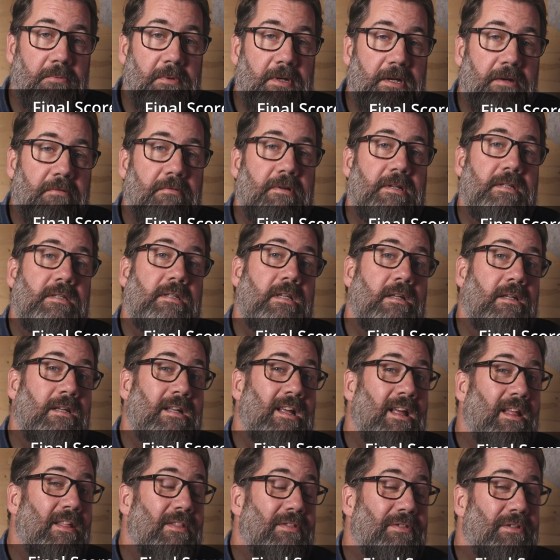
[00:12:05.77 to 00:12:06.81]
winner is
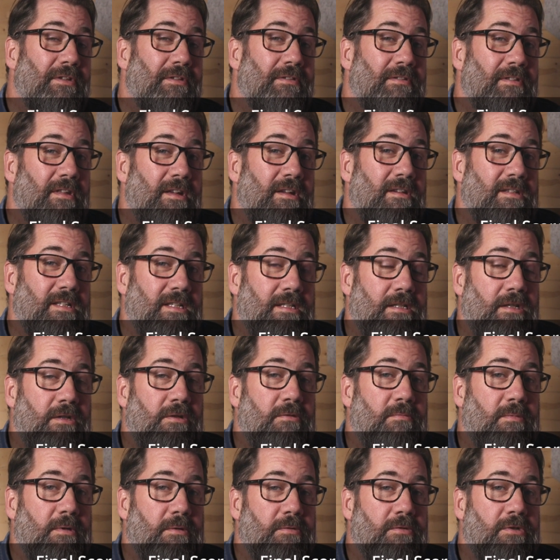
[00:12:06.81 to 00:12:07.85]
the
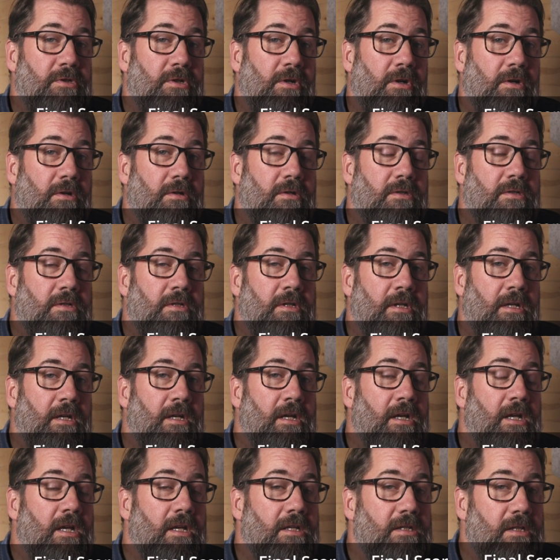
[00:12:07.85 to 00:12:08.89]
32mm shocks.
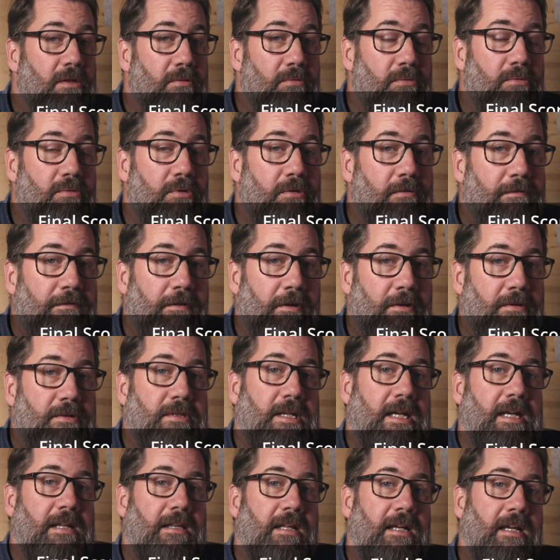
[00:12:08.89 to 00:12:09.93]
So all you folks
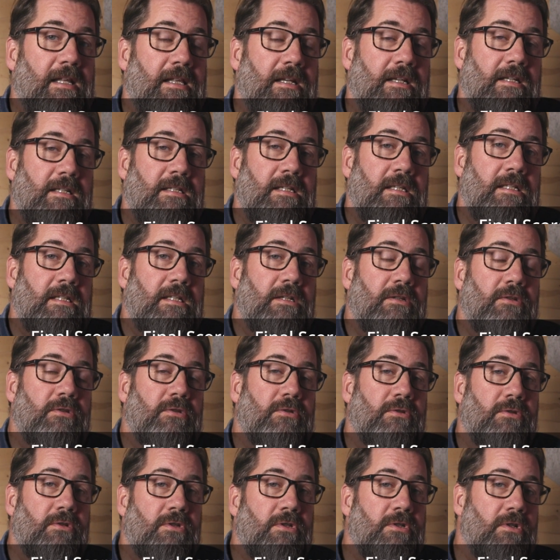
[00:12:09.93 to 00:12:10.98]
out there that are sitting on
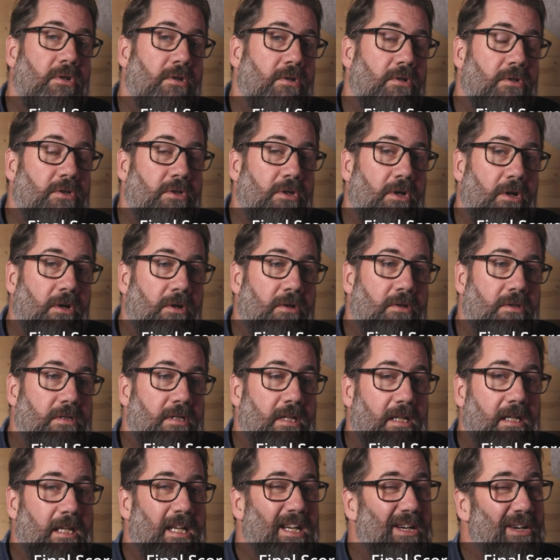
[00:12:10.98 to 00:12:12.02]
your stock shocks
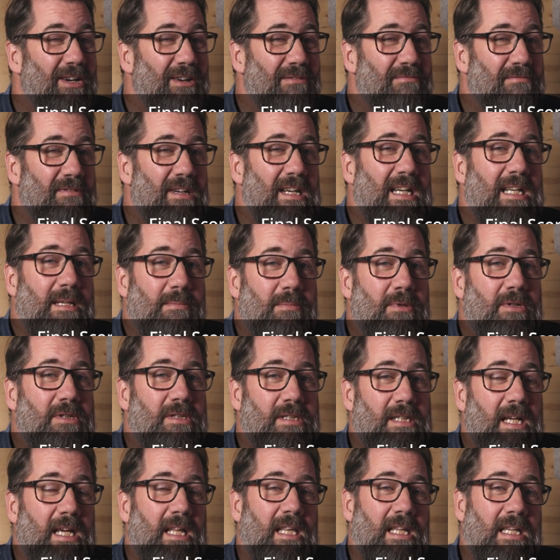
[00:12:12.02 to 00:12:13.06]
thinking, oh, I really
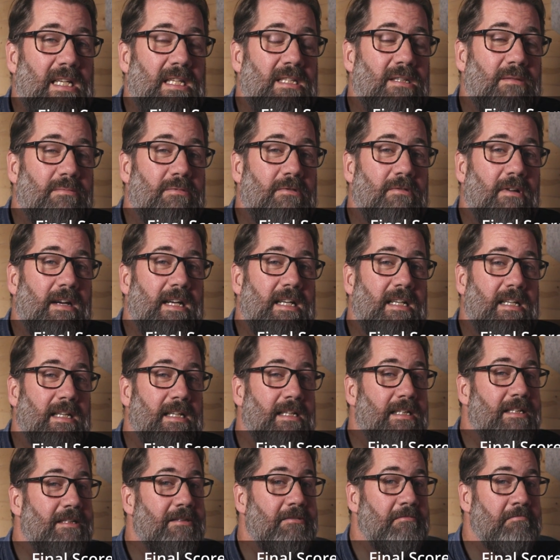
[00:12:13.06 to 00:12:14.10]
must get these
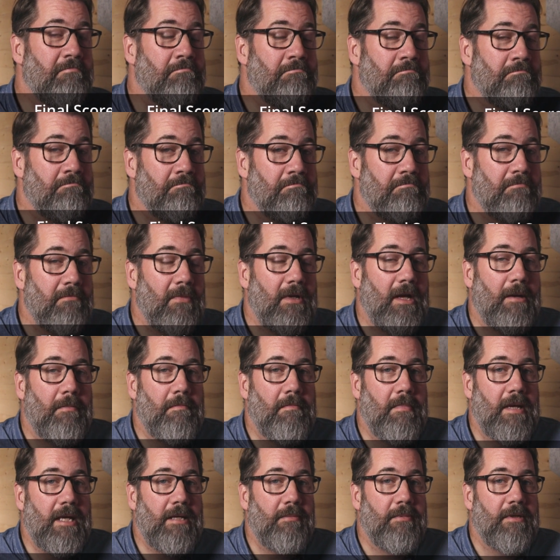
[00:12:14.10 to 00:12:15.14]
upgraded,
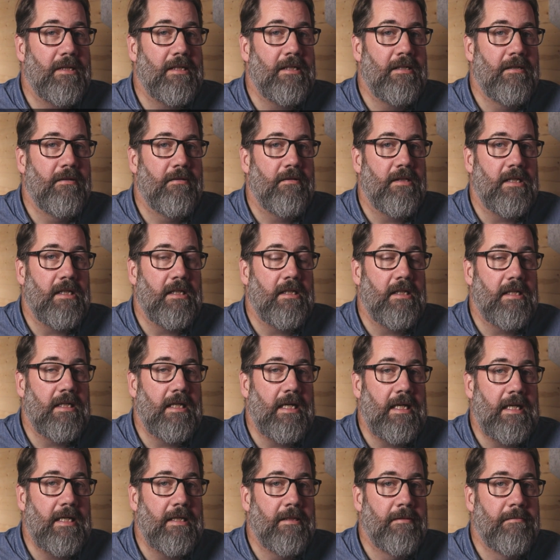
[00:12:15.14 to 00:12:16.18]
maybe think
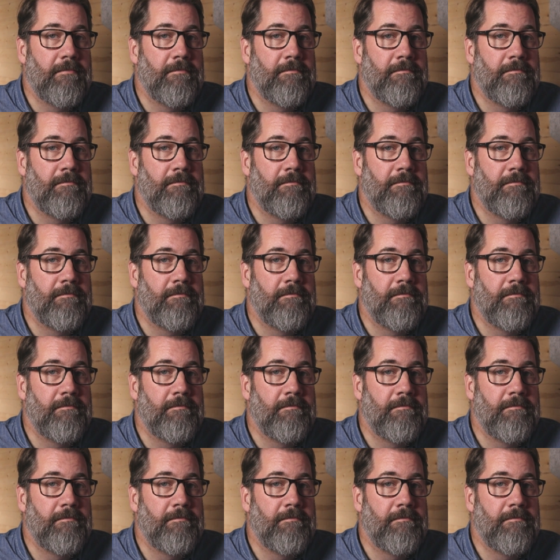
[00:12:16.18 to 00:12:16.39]
again.